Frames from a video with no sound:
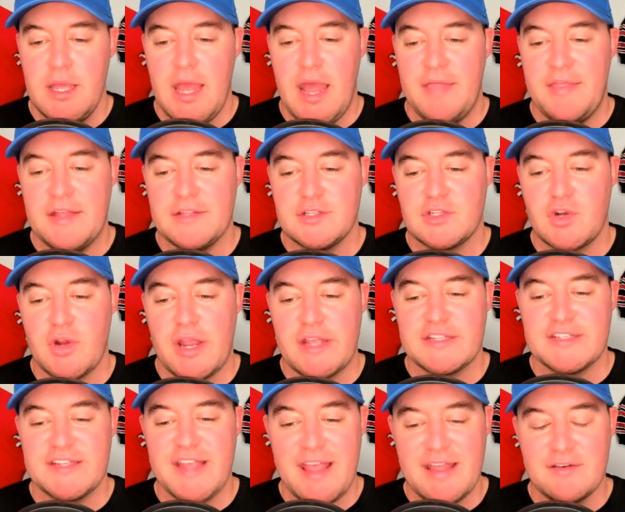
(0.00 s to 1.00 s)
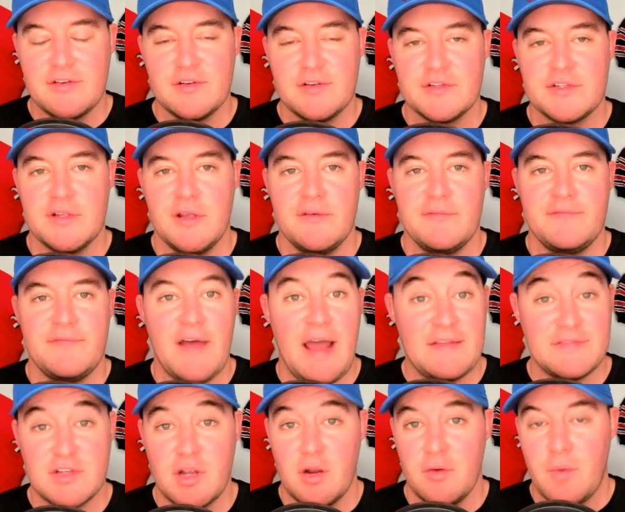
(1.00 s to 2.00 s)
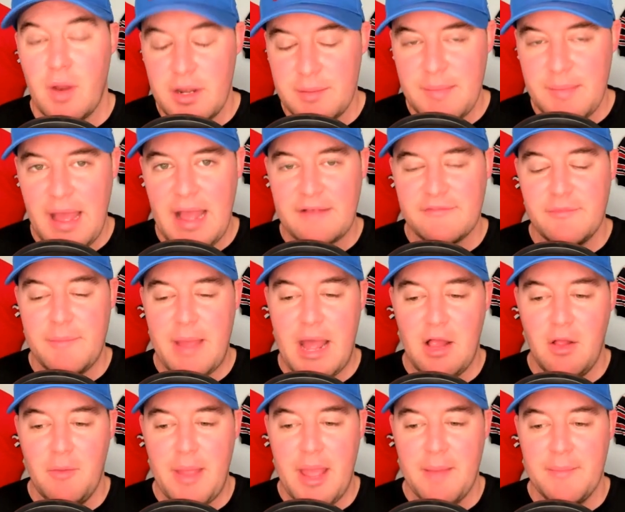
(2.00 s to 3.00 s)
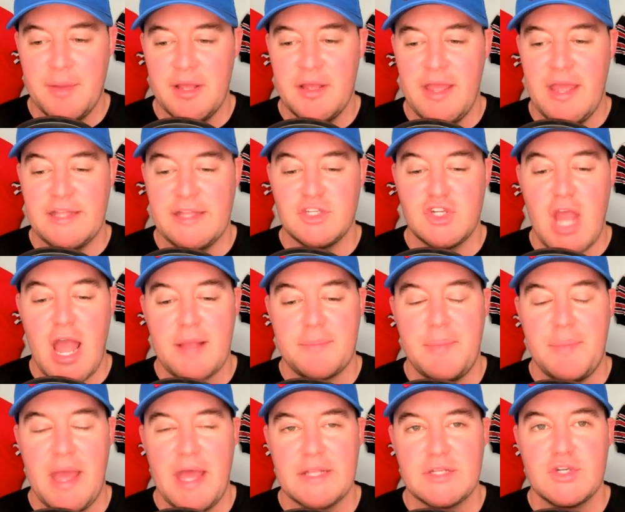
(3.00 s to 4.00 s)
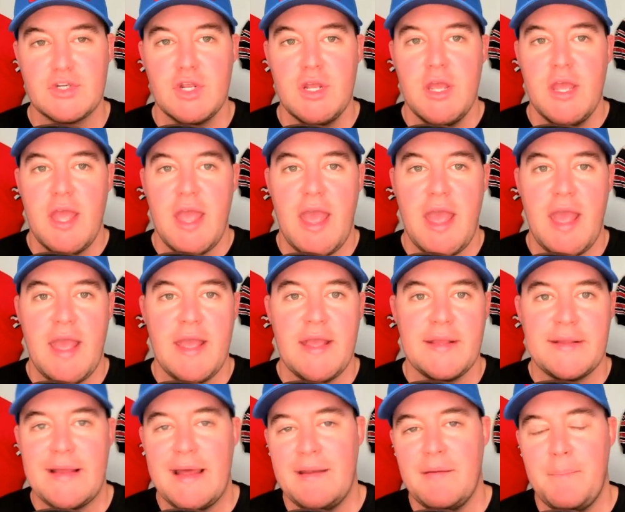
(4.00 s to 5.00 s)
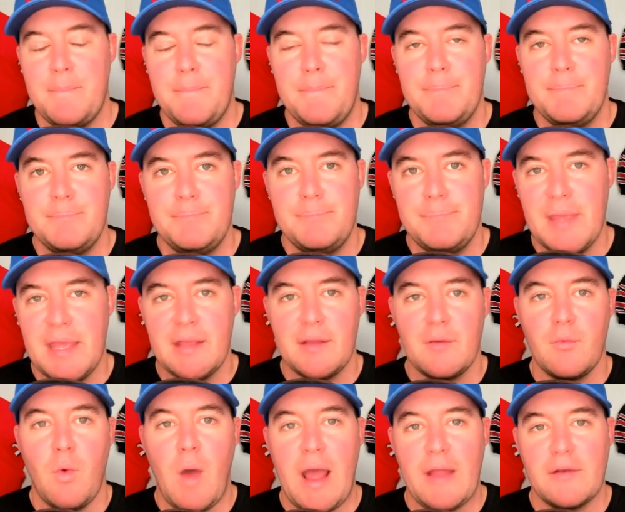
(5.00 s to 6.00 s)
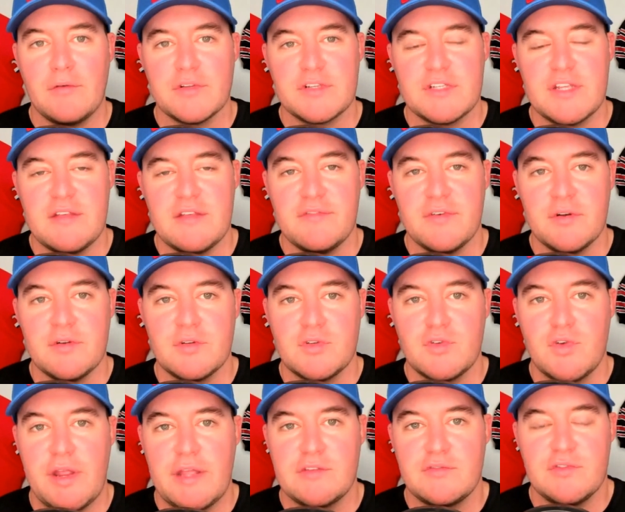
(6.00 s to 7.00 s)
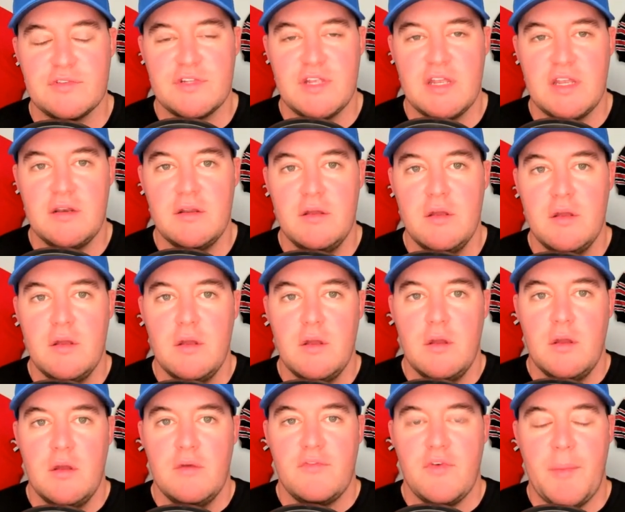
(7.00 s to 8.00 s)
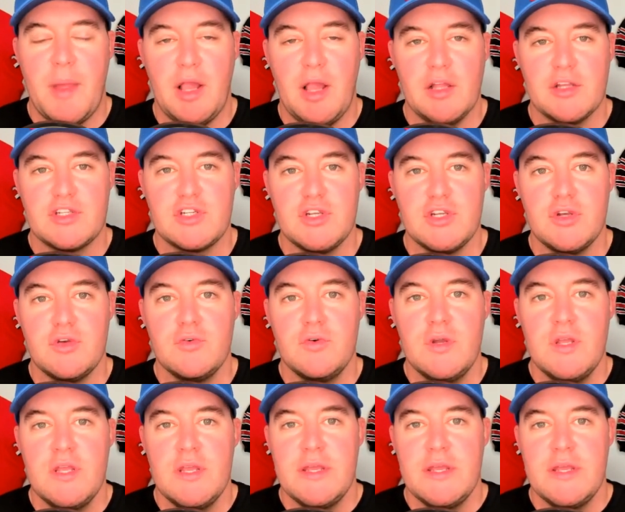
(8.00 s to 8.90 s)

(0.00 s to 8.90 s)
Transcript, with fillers: And then Trey Sanders, a five-star running back from Alabama. And Jack Besh, a kind of big wide receiver who transfers in from L S U.